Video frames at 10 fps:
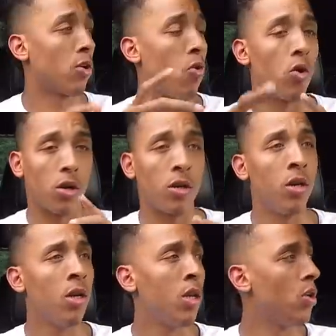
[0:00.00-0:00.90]
the corner.
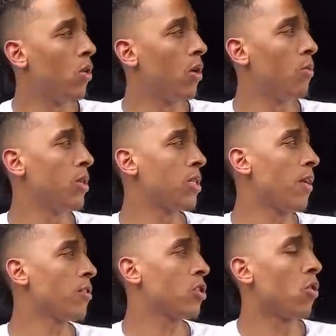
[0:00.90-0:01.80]
You know, we used to
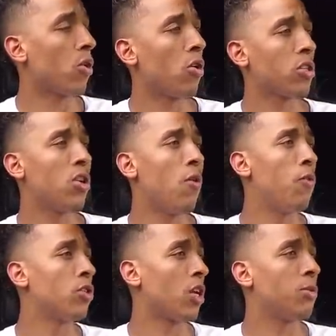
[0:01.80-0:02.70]
have a store called Snow
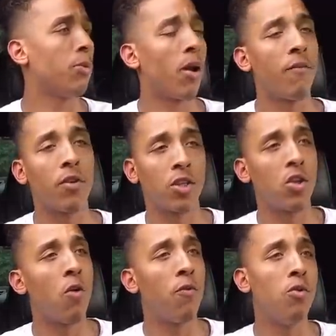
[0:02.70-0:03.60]
Foods. I used to be right in front of
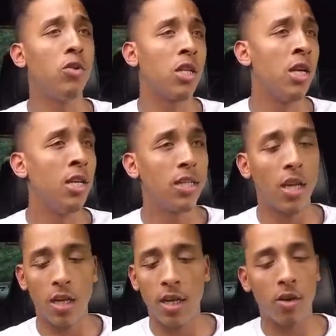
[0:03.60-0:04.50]
Snow Foods,
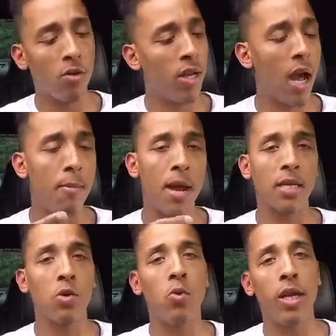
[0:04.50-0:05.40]
selling nickel and dime
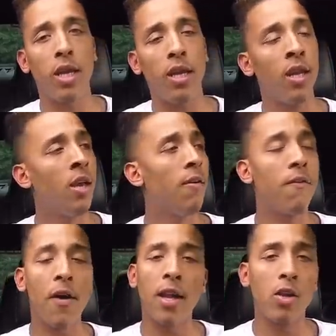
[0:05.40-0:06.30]
bags of weed,
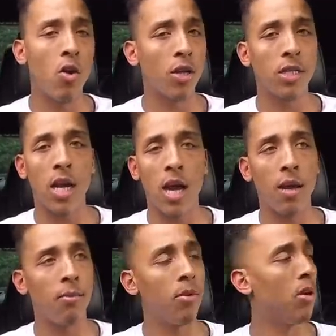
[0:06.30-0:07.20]
fighting all the
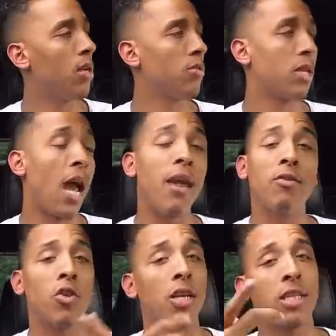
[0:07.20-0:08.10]
time. You know, it was, I
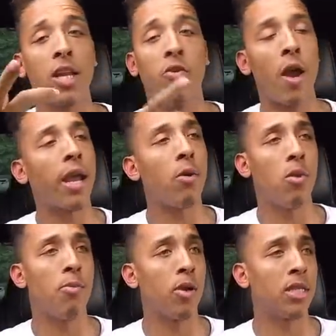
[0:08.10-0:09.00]
even tried selling crack at
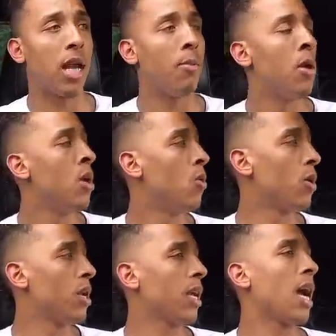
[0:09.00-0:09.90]
one point in time.
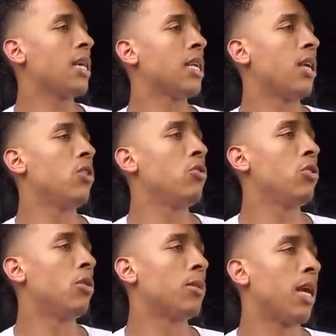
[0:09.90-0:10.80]
One of the guys I knew,
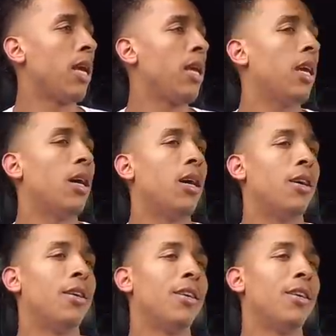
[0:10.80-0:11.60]
you know what I'm saying, he uh,